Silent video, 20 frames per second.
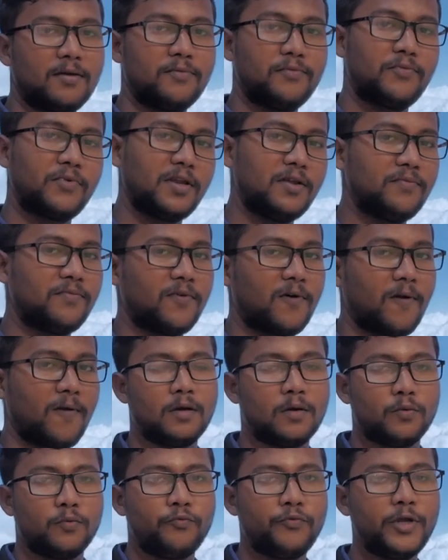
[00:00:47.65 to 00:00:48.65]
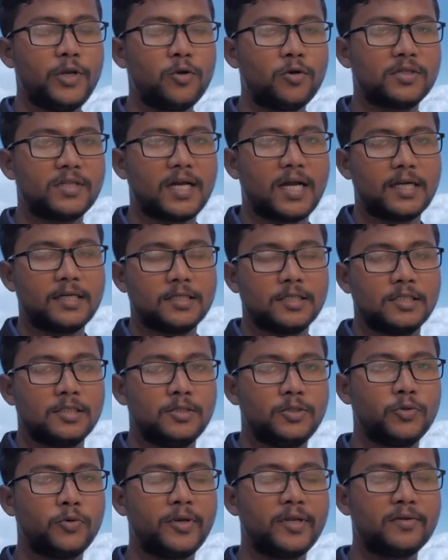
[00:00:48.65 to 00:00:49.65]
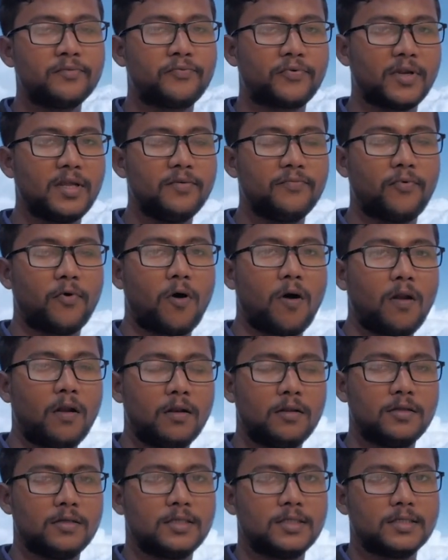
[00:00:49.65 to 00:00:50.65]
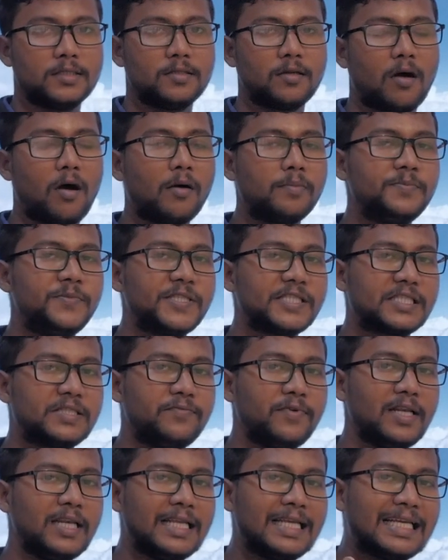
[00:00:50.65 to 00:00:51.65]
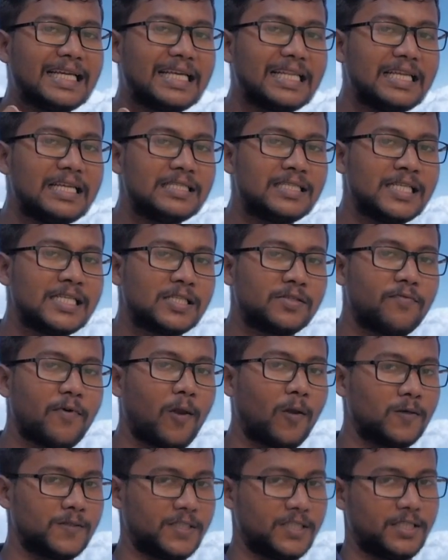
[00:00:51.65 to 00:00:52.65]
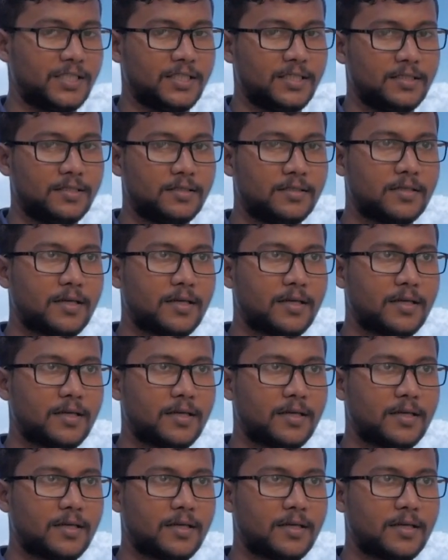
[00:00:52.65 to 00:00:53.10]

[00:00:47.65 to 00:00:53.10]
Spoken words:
free fall. We know that during free fall, the object will increase its velocity.